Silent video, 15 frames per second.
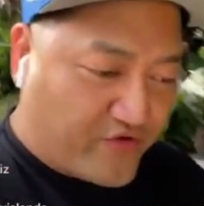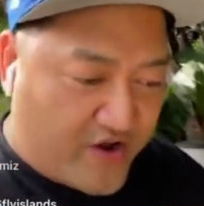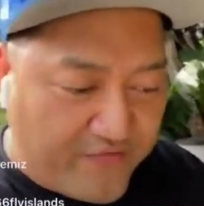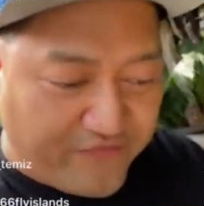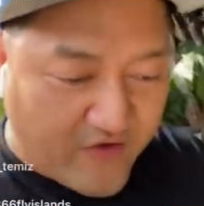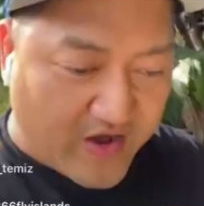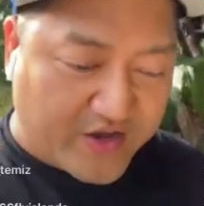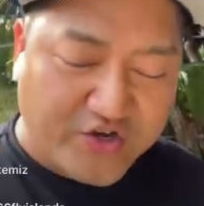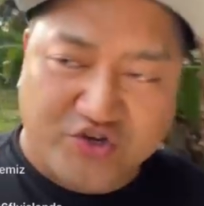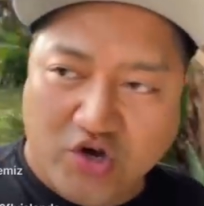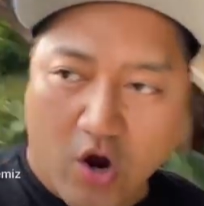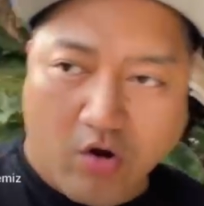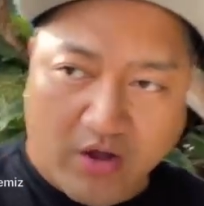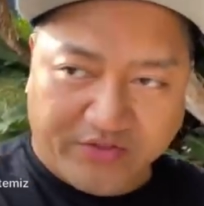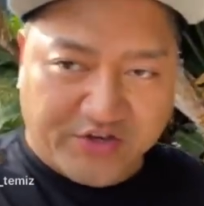free fucking
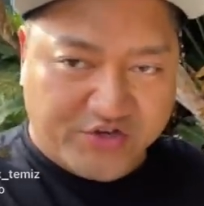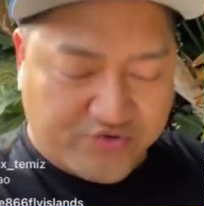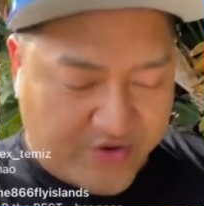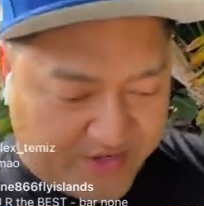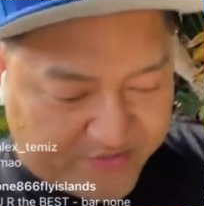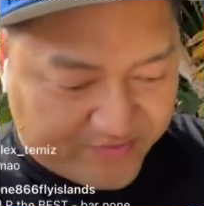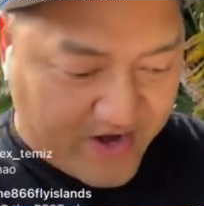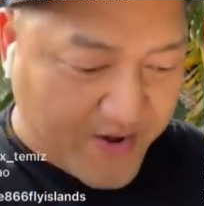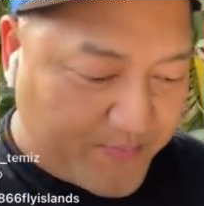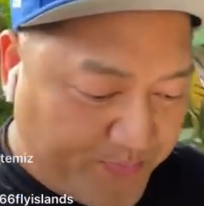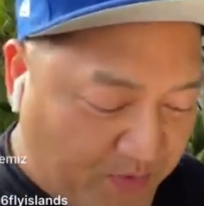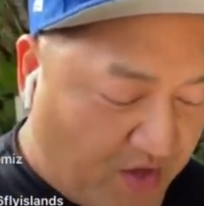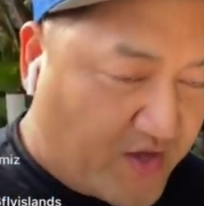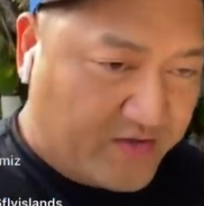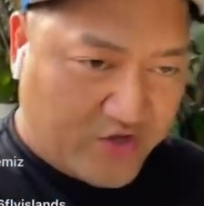show on the streets, right?